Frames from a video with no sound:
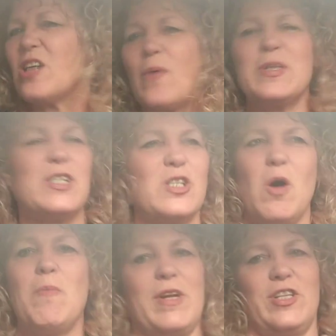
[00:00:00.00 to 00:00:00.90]
It's always
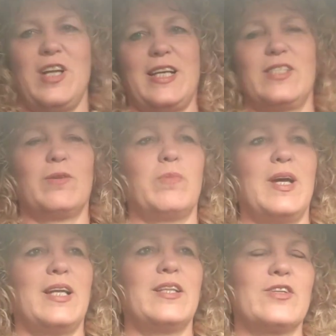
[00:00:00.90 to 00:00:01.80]
so much nicer
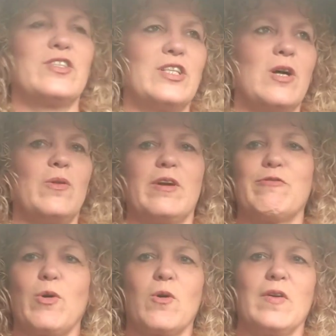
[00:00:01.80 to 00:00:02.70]
when there's snow there
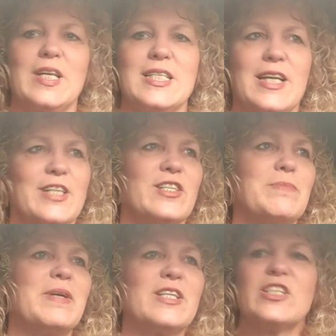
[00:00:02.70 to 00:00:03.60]
for
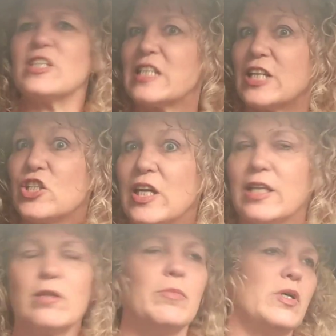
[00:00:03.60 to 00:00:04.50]
orientation because it just gets you
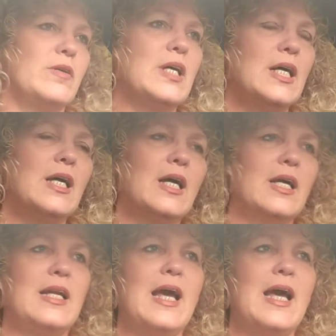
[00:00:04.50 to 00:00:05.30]
in the mood.